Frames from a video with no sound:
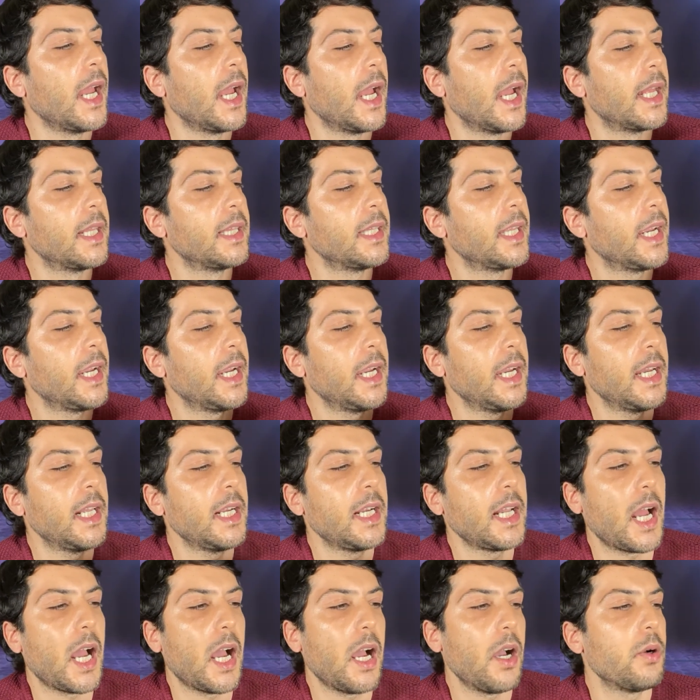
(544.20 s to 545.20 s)
And then
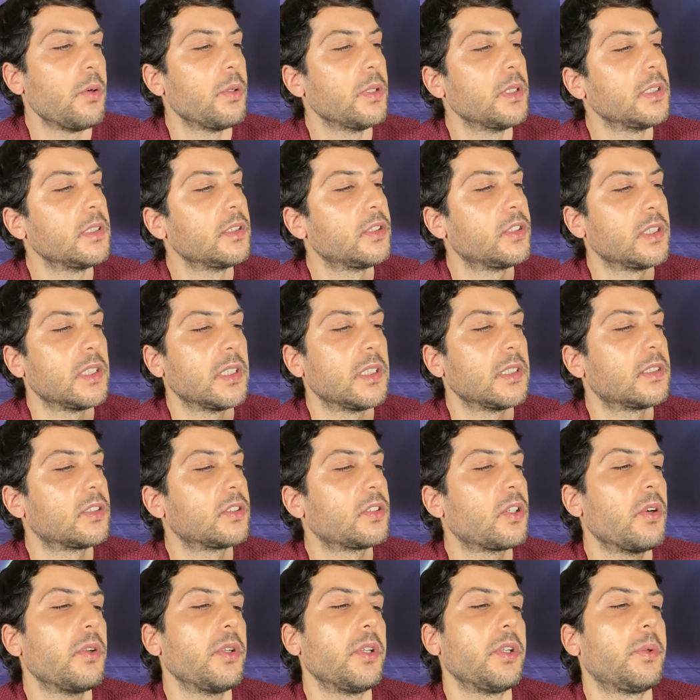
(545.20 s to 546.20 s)
I was just
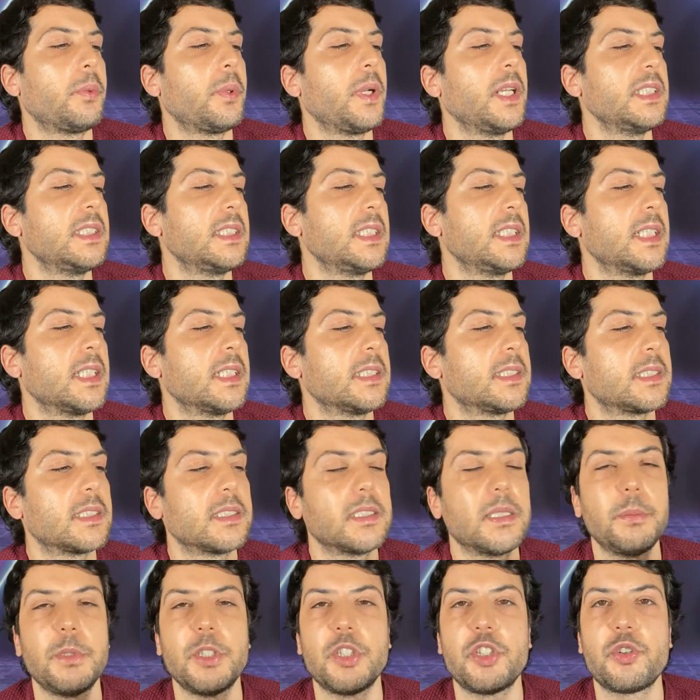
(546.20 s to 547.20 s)
going crazy and I said,
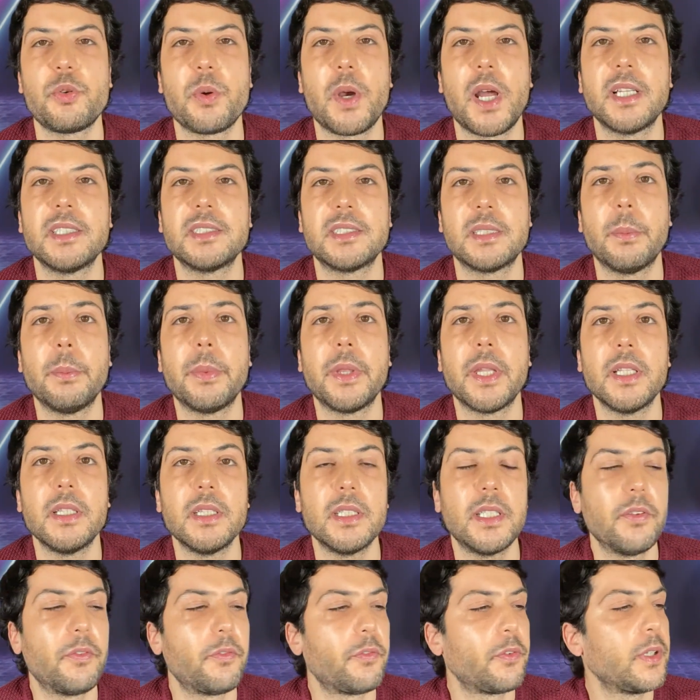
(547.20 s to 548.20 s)
let me try something
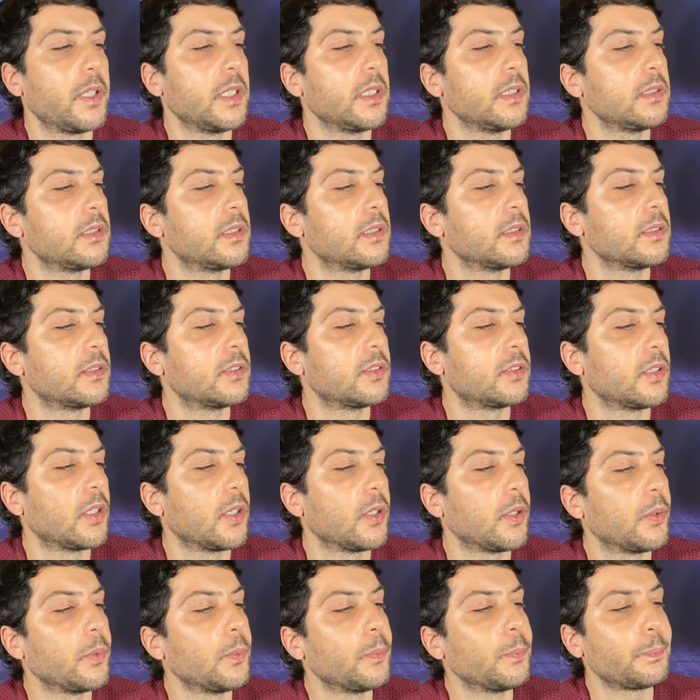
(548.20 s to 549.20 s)
different.
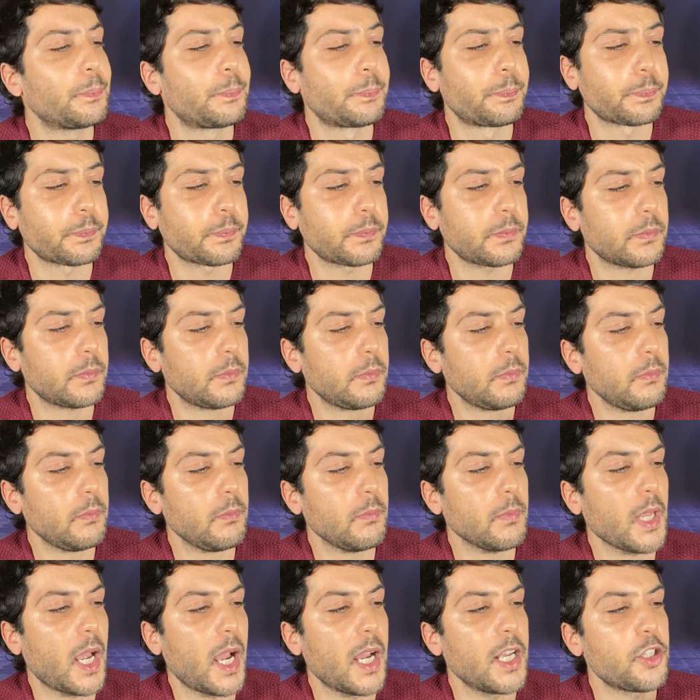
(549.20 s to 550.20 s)
So
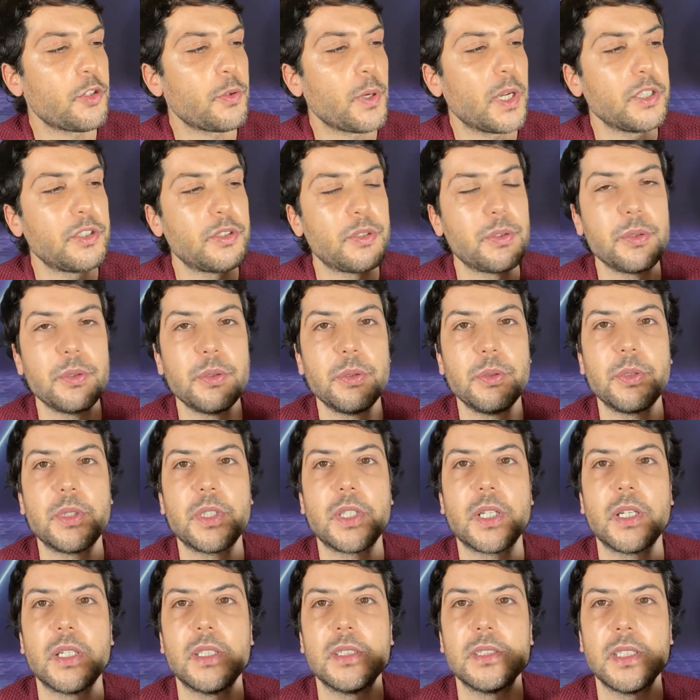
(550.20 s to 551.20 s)
I tried to
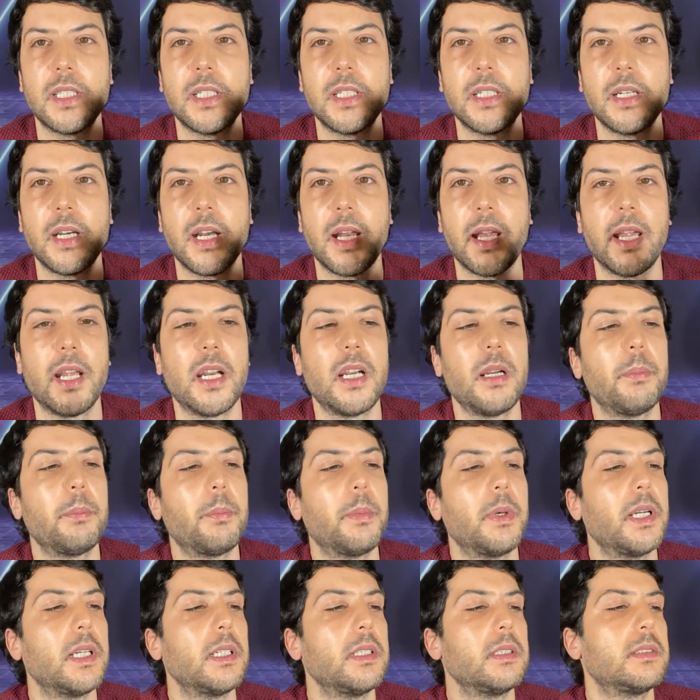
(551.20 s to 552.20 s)
curl her hair,
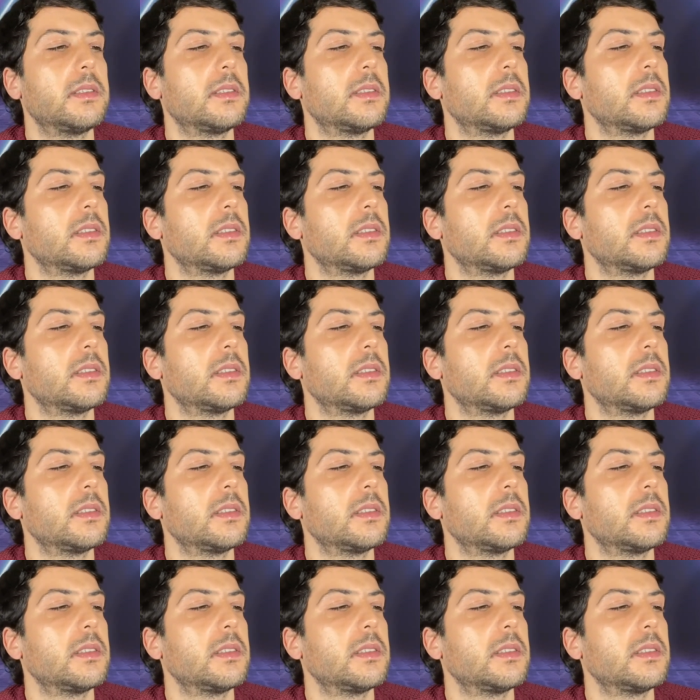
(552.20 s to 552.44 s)
but